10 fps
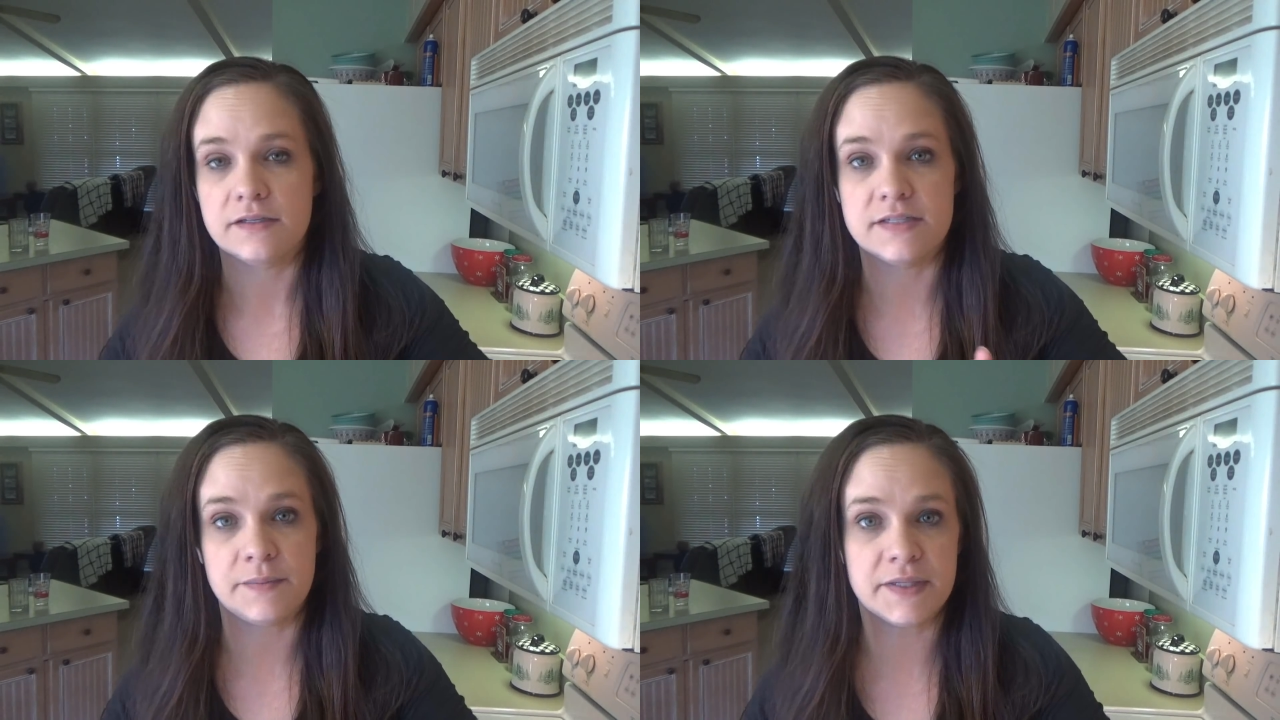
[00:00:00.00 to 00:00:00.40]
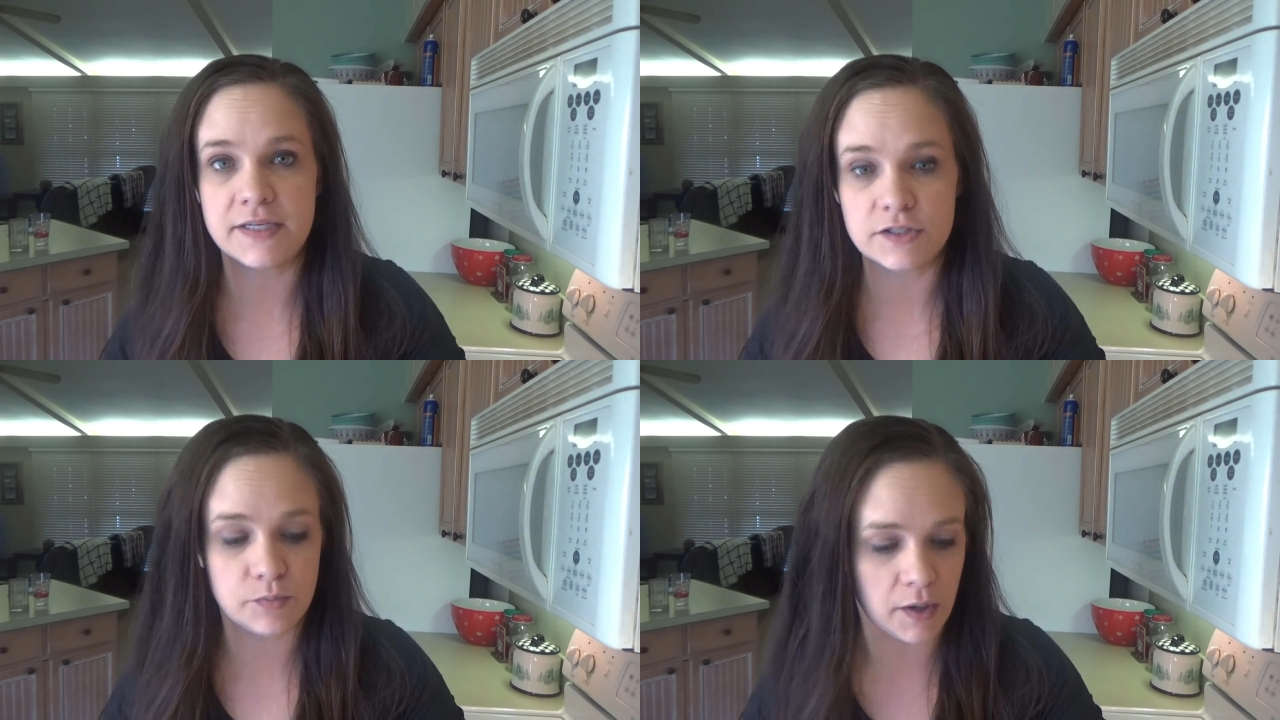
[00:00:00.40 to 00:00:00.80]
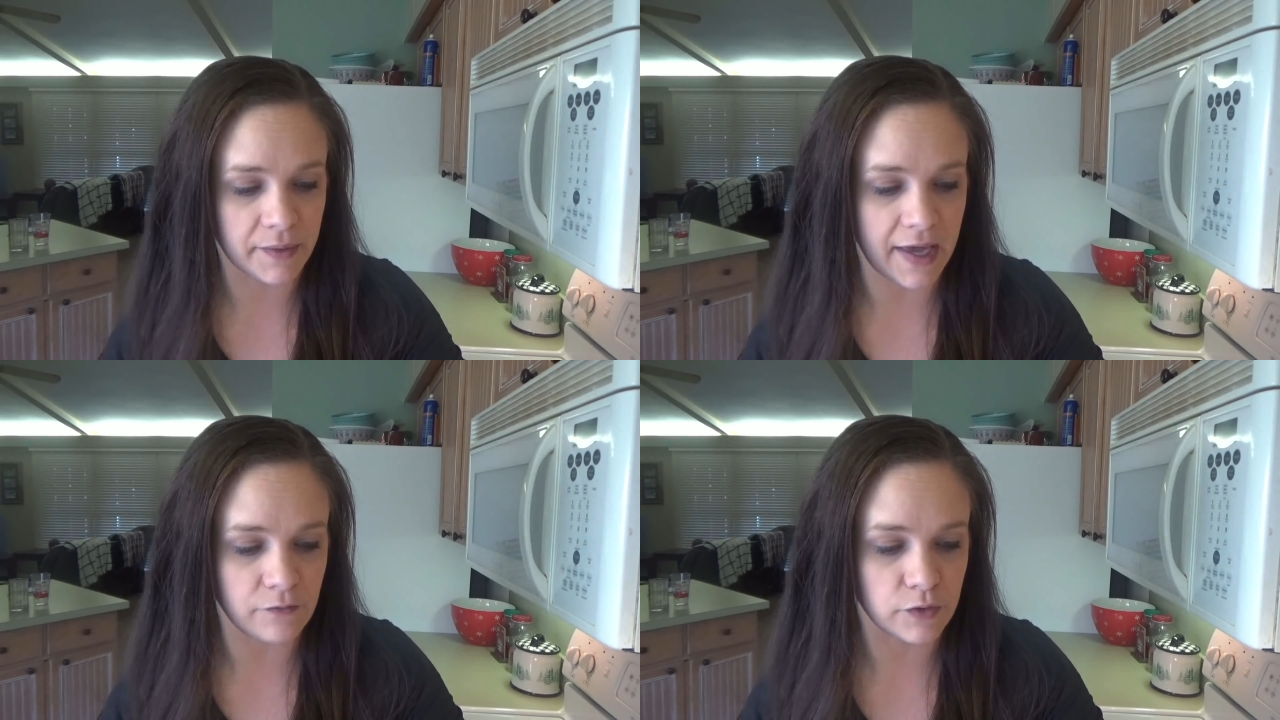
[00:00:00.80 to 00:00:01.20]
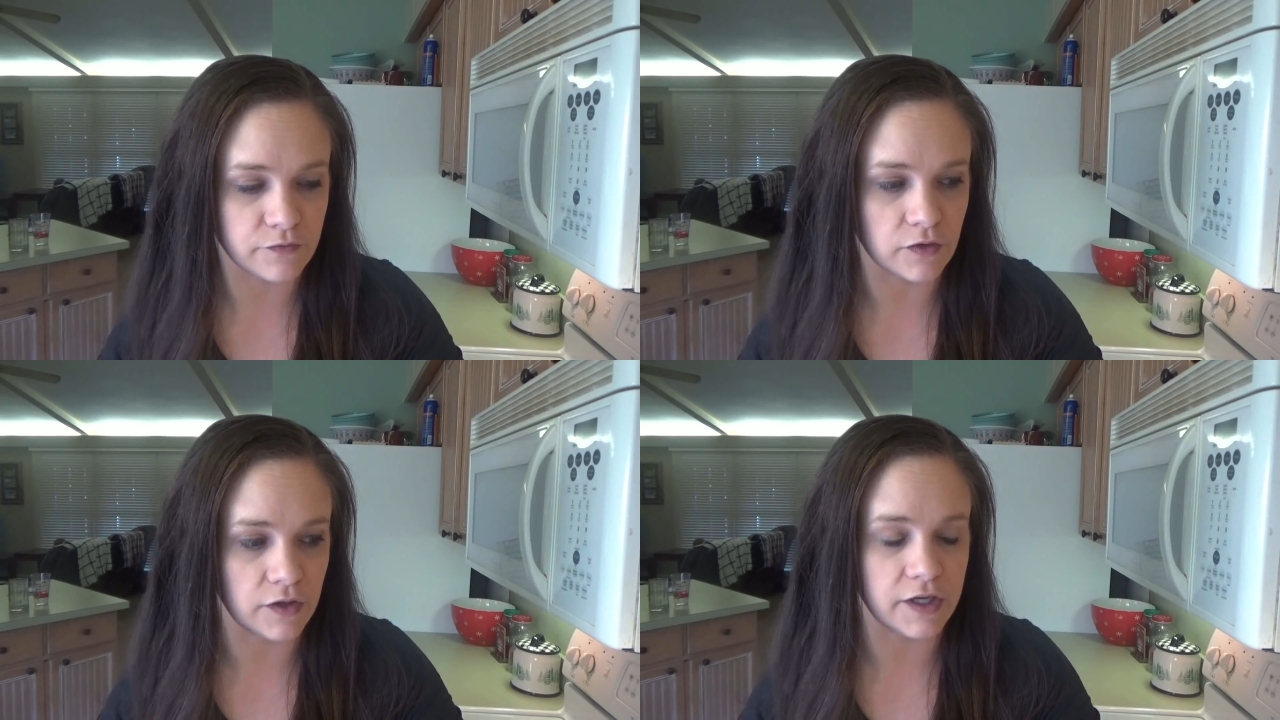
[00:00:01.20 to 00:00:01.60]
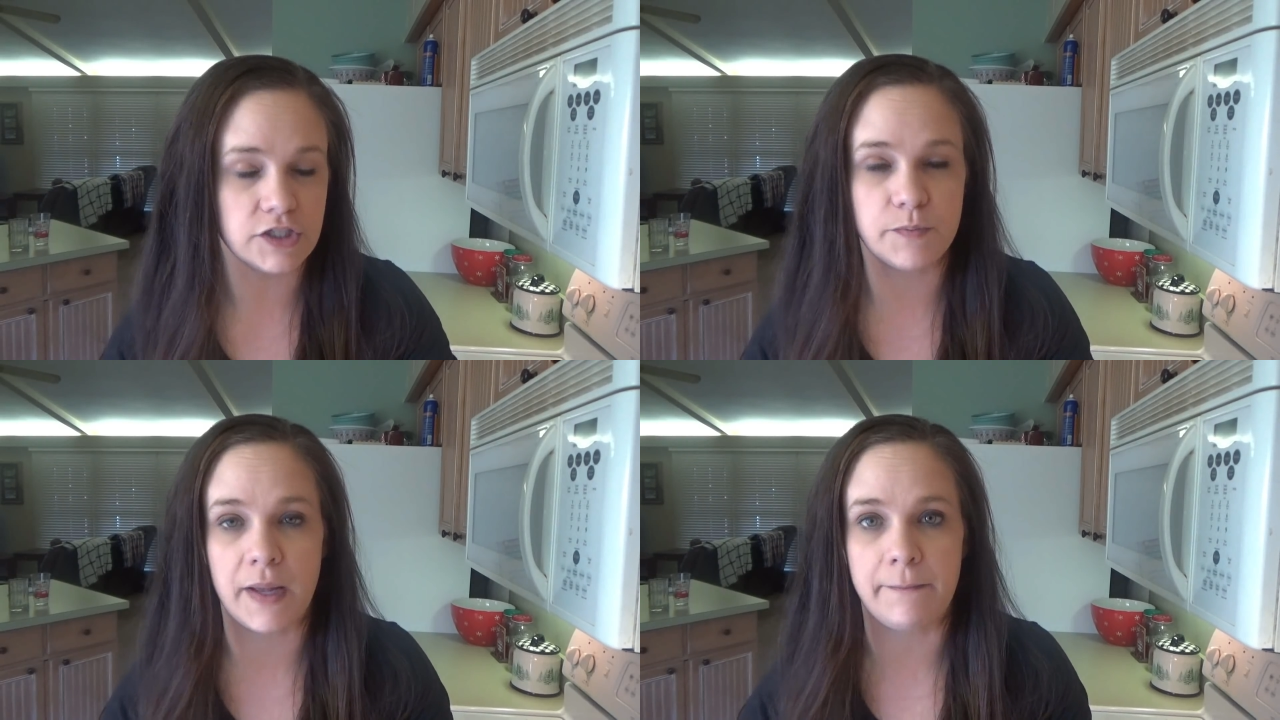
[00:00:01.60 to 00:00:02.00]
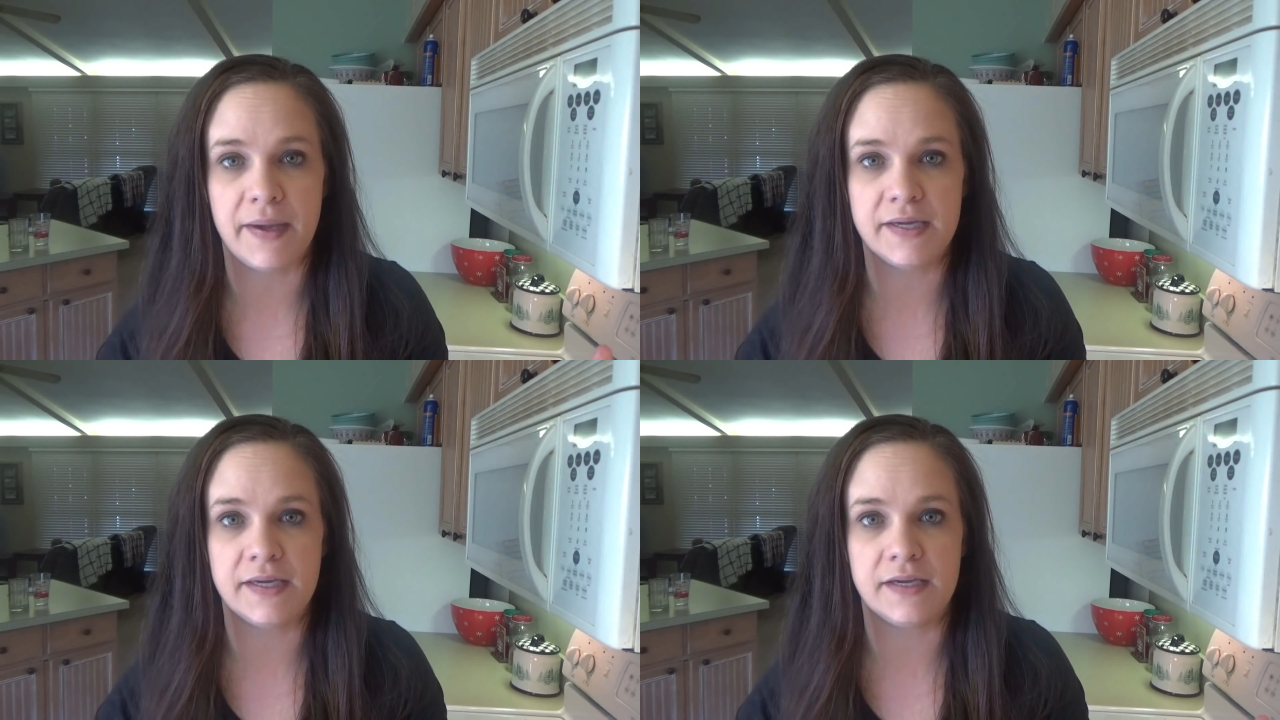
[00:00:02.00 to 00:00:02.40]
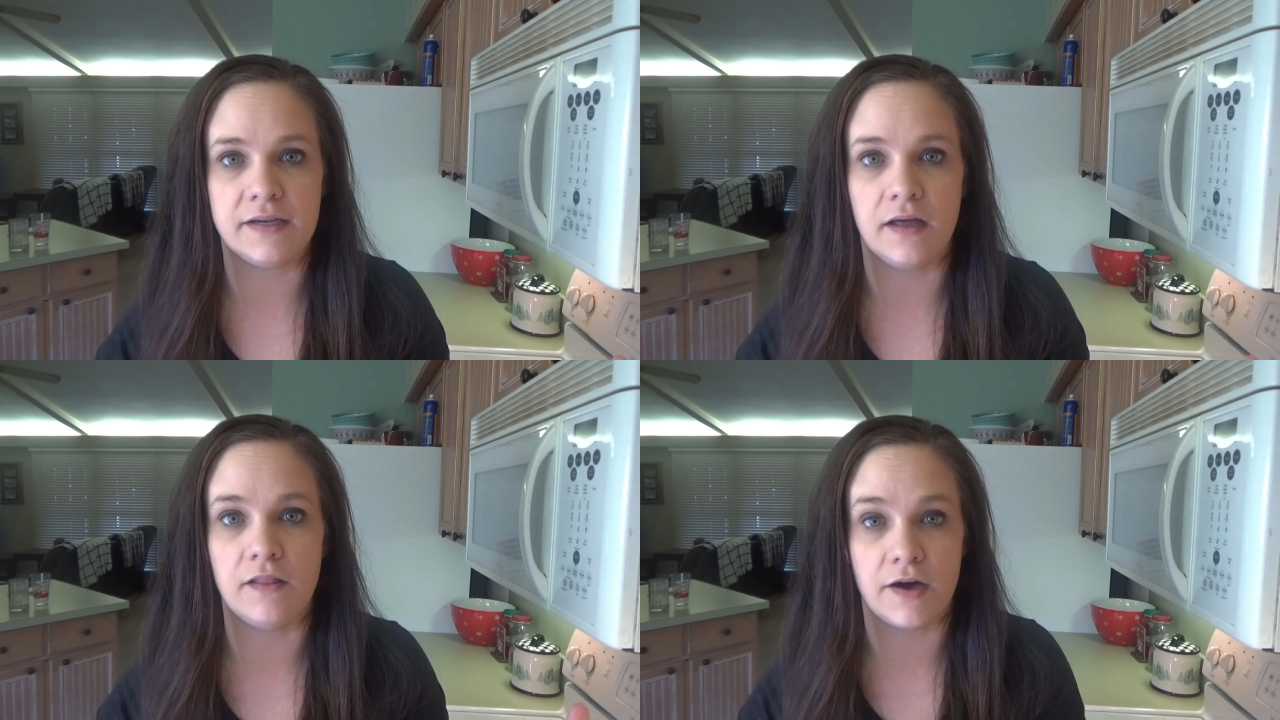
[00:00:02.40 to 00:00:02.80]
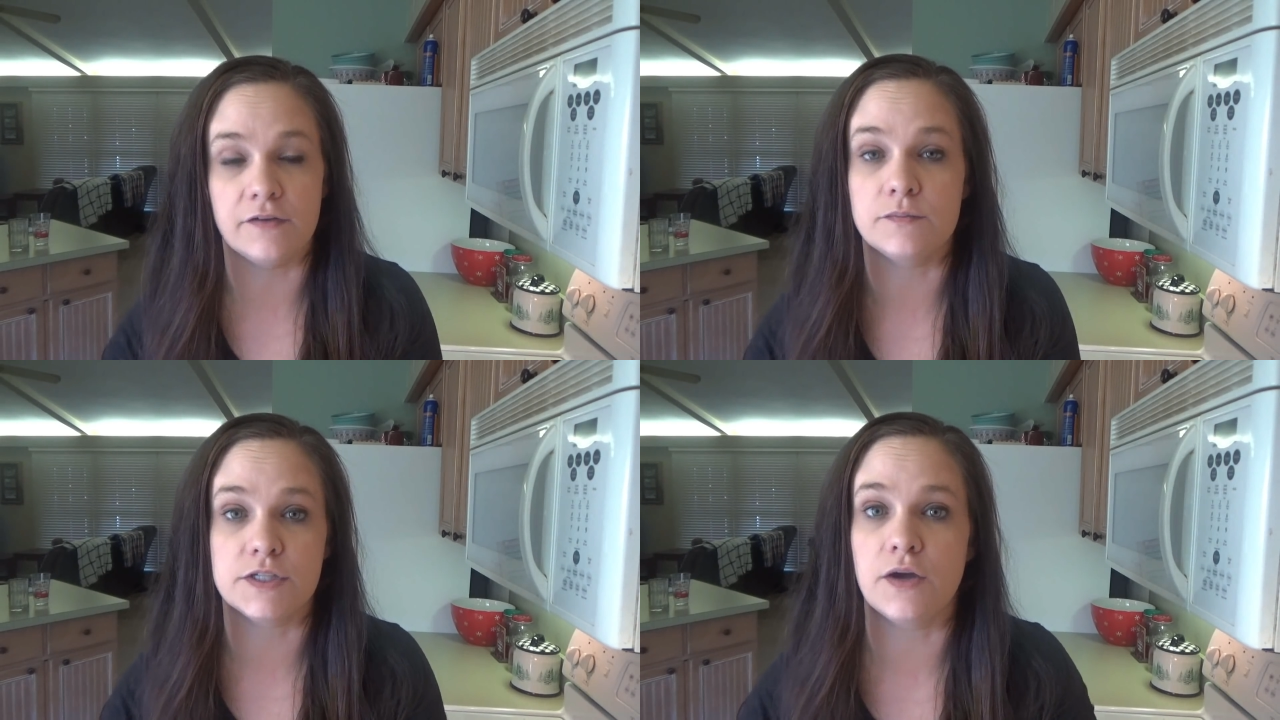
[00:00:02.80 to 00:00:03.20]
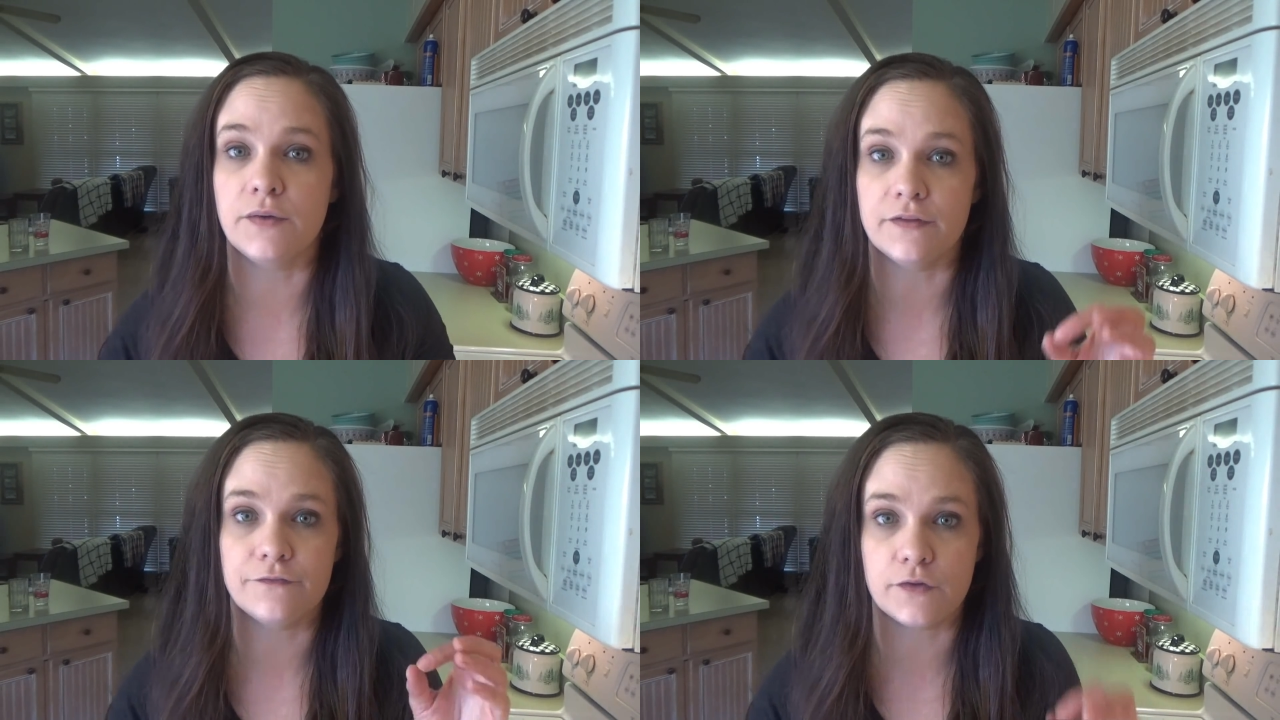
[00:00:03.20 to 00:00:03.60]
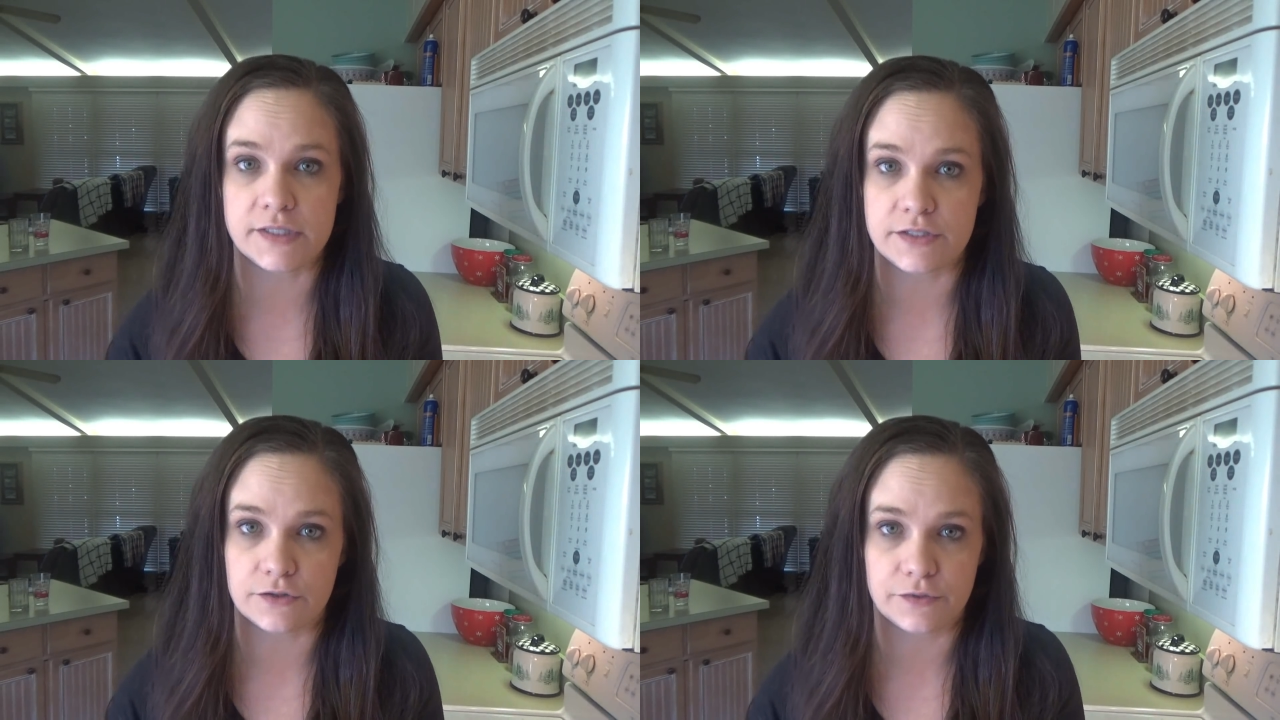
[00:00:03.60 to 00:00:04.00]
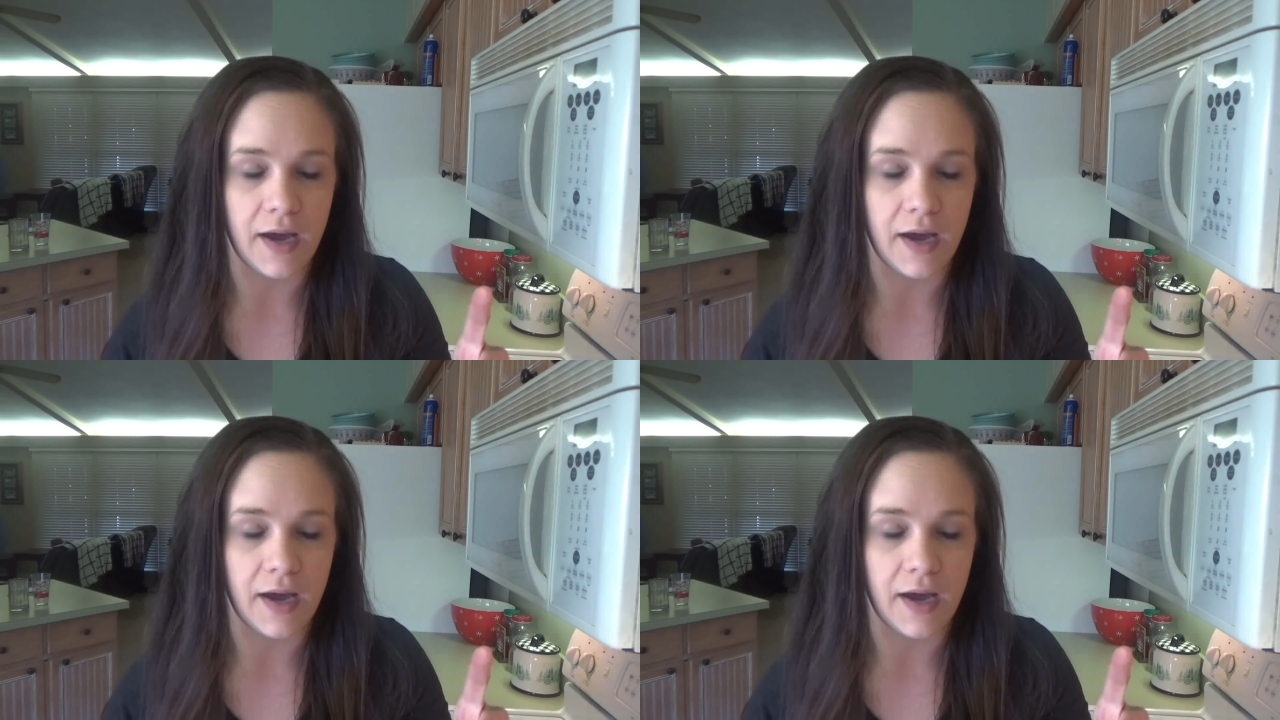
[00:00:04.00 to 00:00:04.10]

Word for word: Some of the kids will probably have one for lunch, but I'm making a lot of them to go in the freezer.